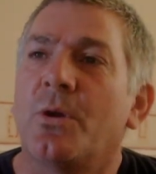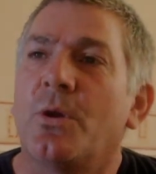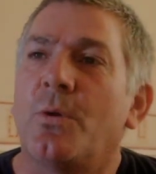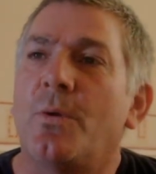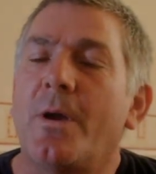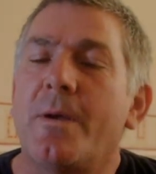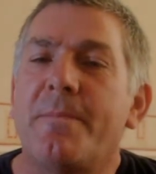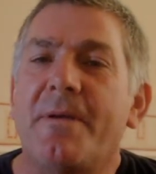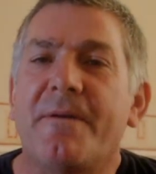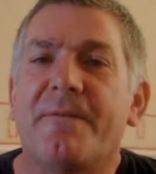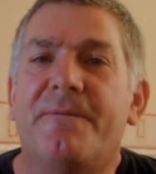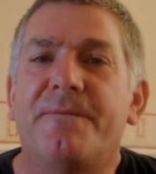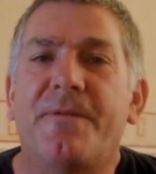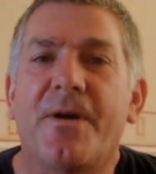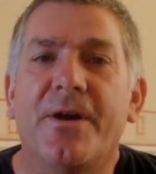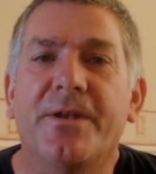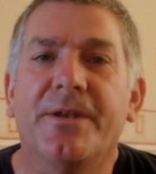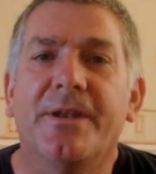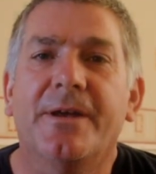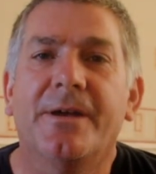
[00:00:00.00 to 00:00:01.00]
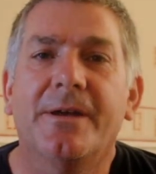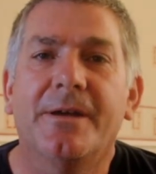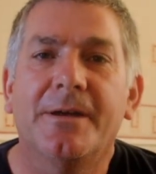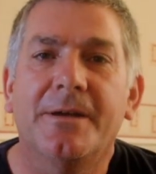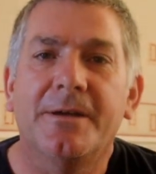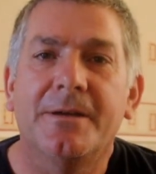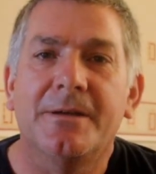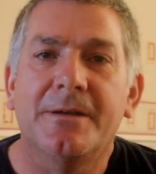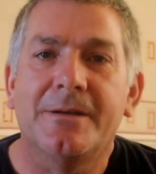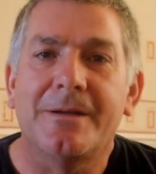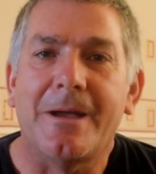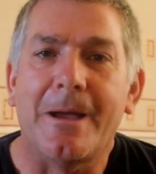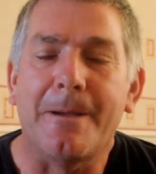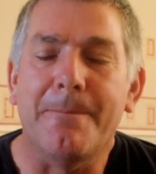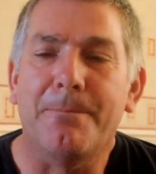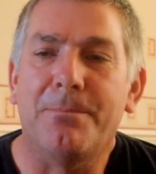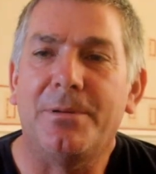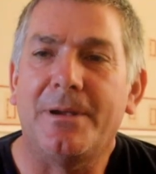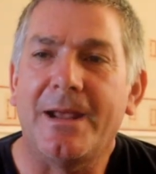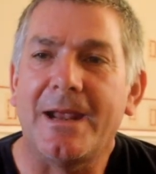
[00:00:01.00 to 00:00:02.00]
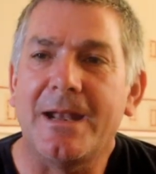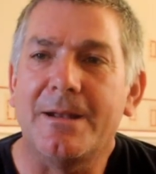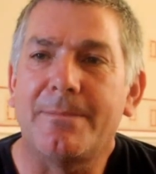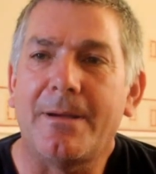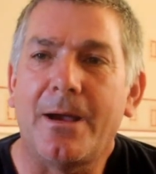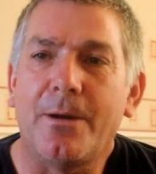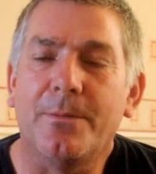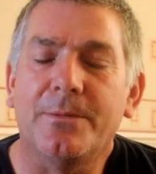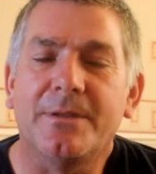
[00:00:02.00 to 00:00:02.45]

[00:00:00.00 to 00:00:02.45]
quite a bit of fun playing about